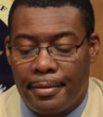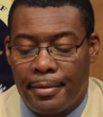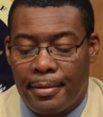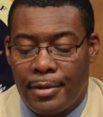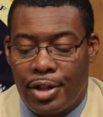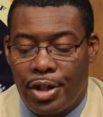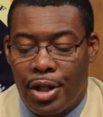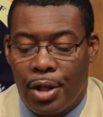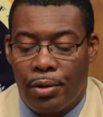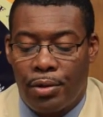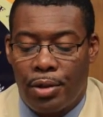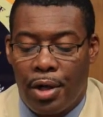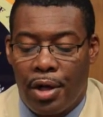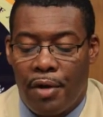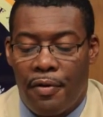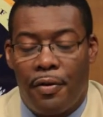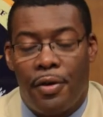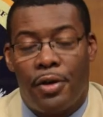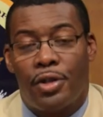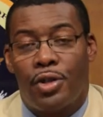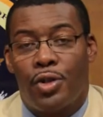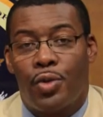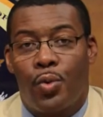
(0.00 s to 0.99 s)
Singletary
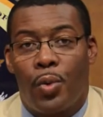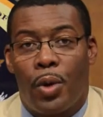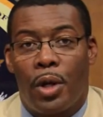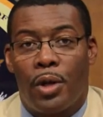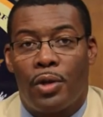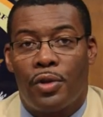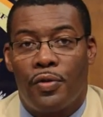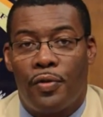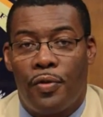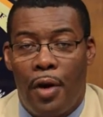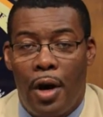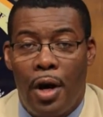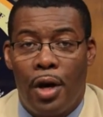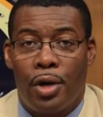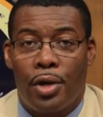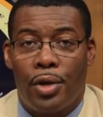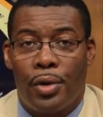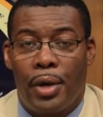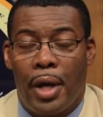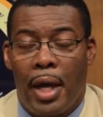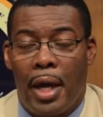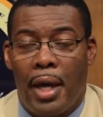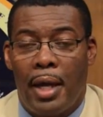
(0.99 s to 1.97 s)
versus Wells
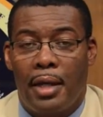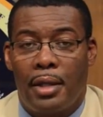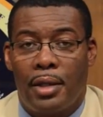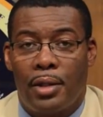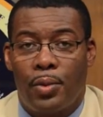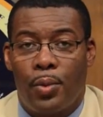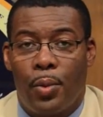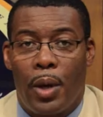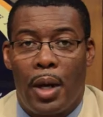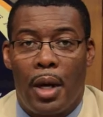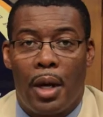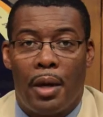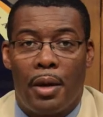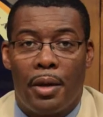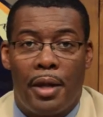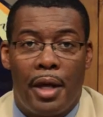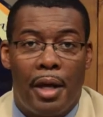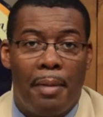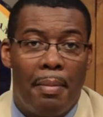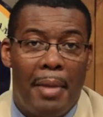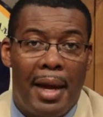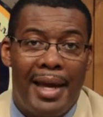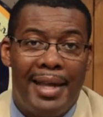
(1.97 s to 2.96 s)
Fargo case, where
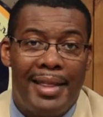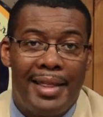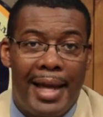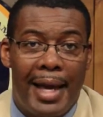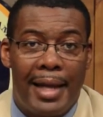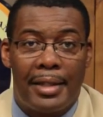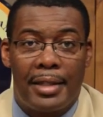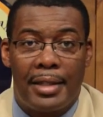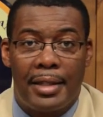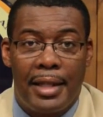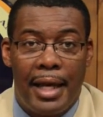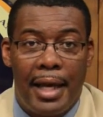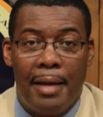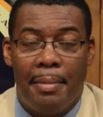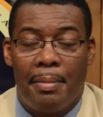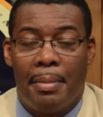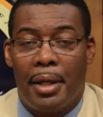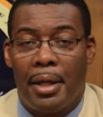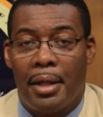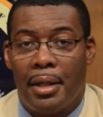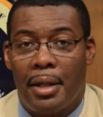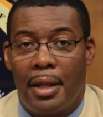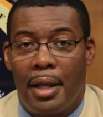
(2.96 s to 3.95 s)
they made that
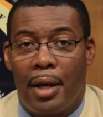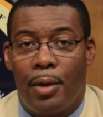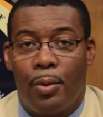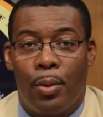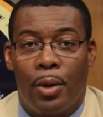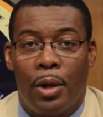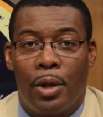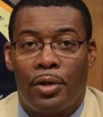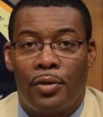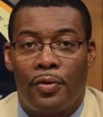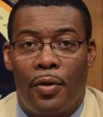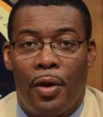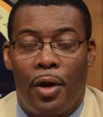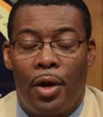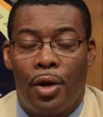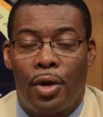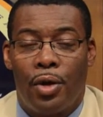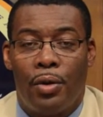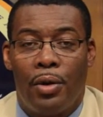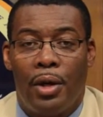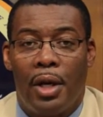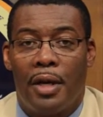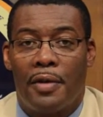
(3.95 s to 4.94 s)
statement that Wells
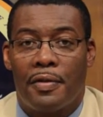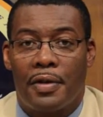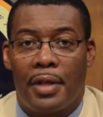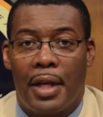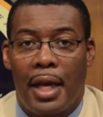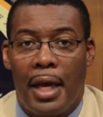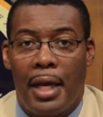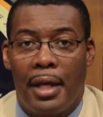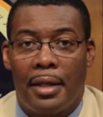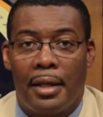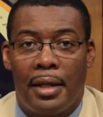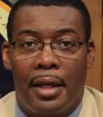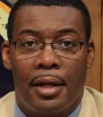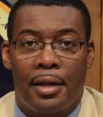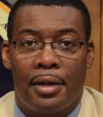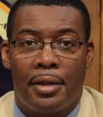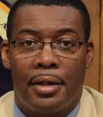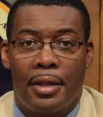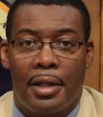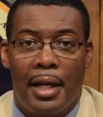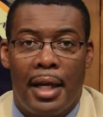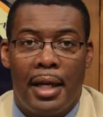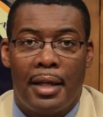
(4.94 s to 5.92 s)
Fargo loves to hate
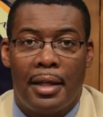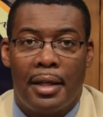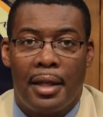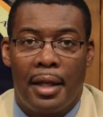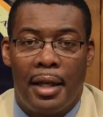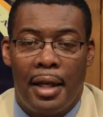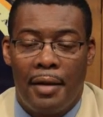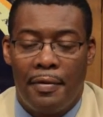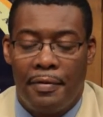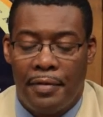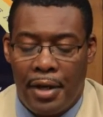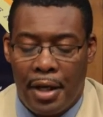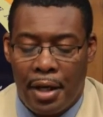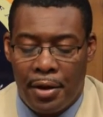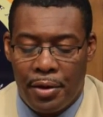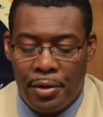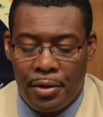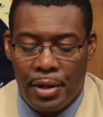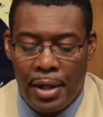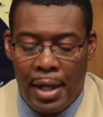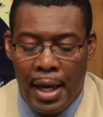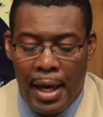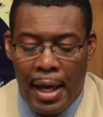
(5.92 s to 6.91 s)
niggers and hate to love
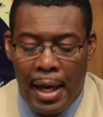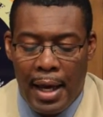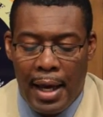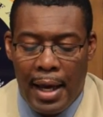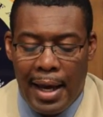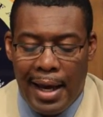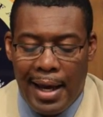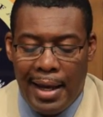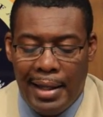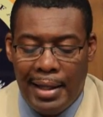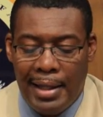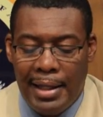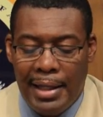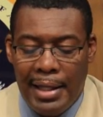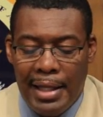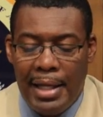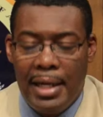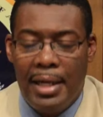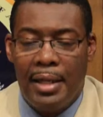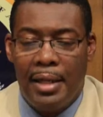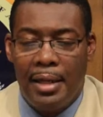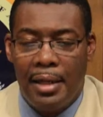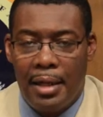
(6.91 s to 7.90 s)
niggers, and
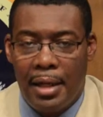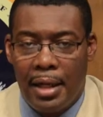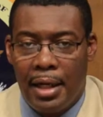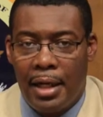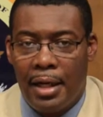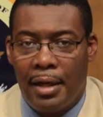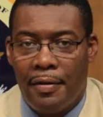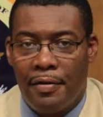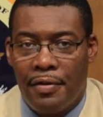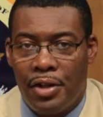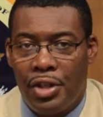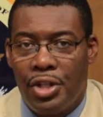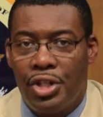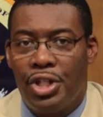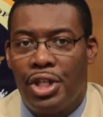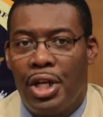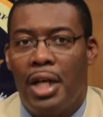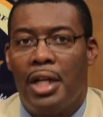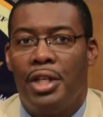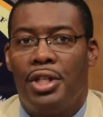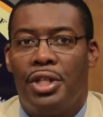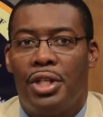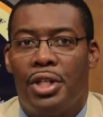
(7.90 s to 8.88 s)
neither of the
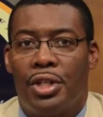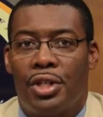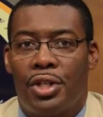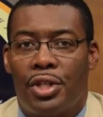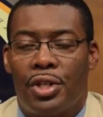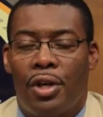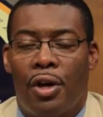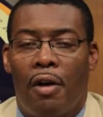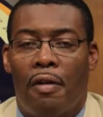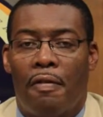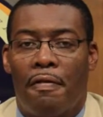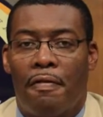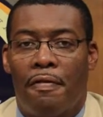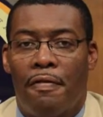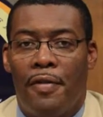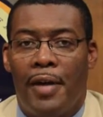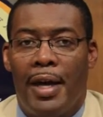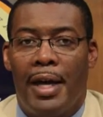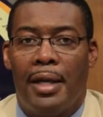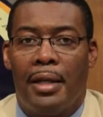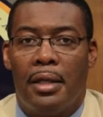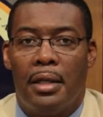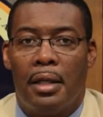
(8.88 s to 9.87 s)
judges saw
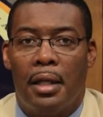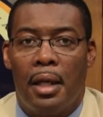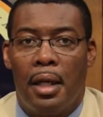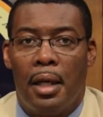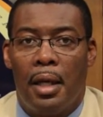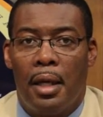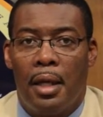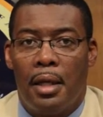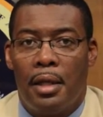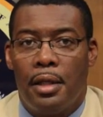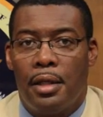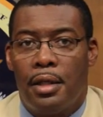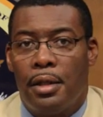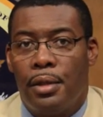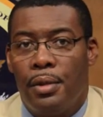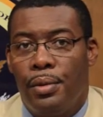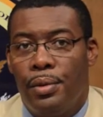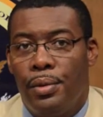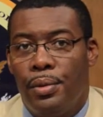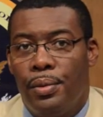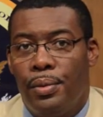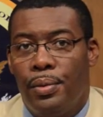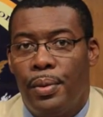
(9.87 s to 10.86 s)
fit
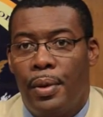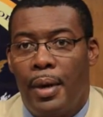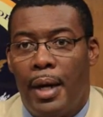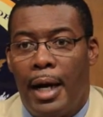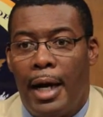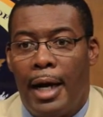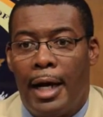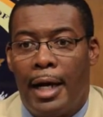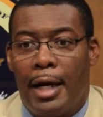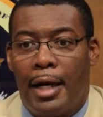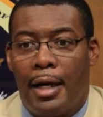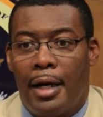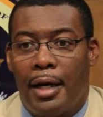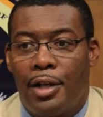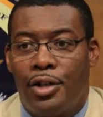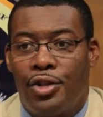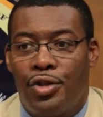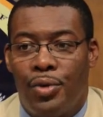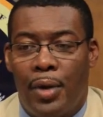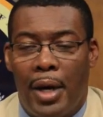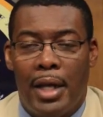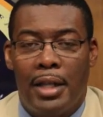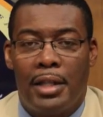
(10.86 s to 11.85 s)
to
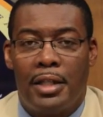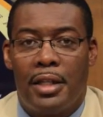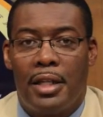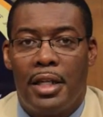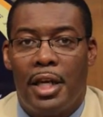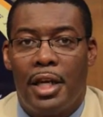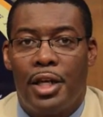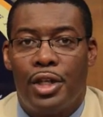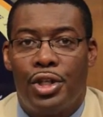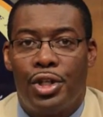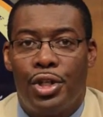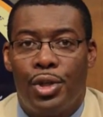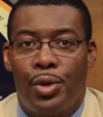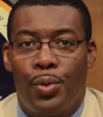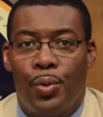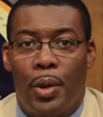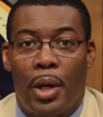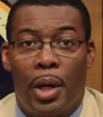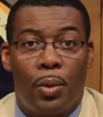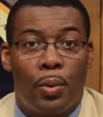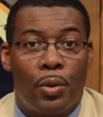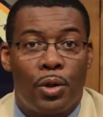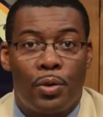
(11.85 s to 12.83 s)
address the issue
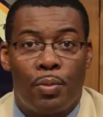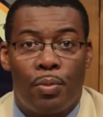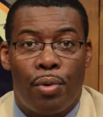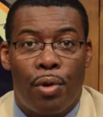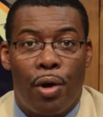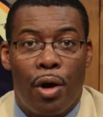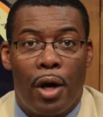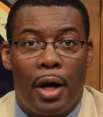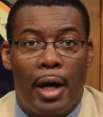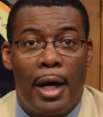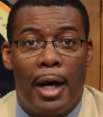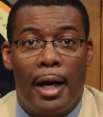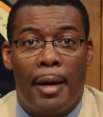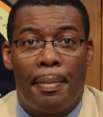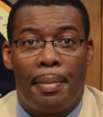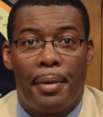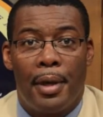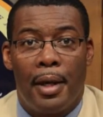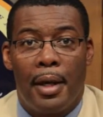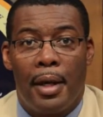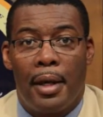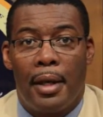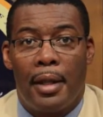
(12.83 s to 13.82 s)
when it was brought
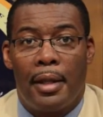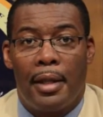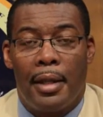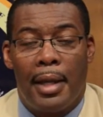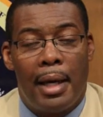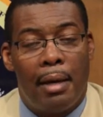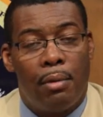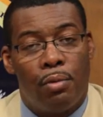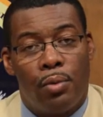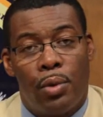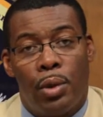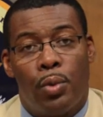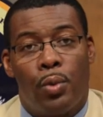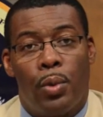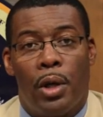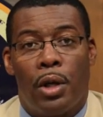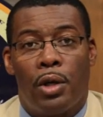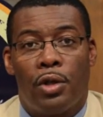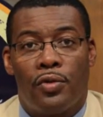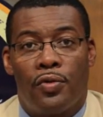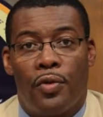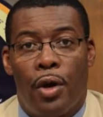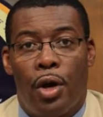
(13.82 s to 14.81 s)
up that what
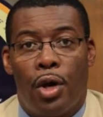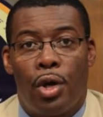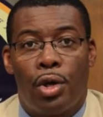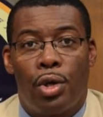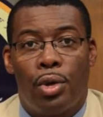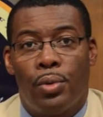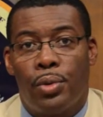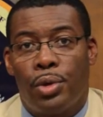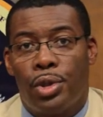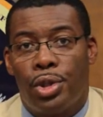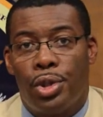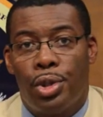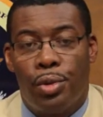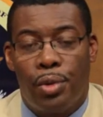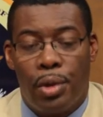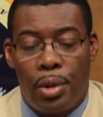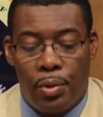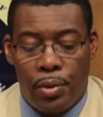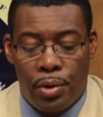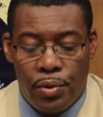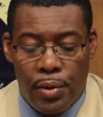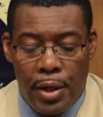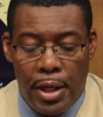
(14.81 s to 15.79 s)
Wells Fargo was
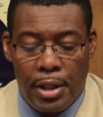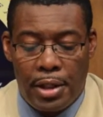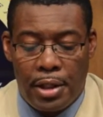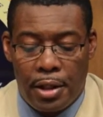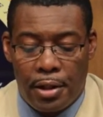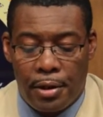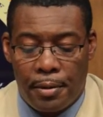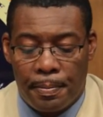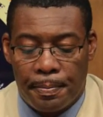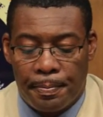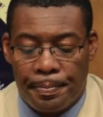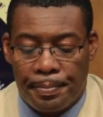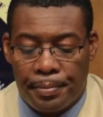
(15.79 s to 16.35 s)
doing was racism.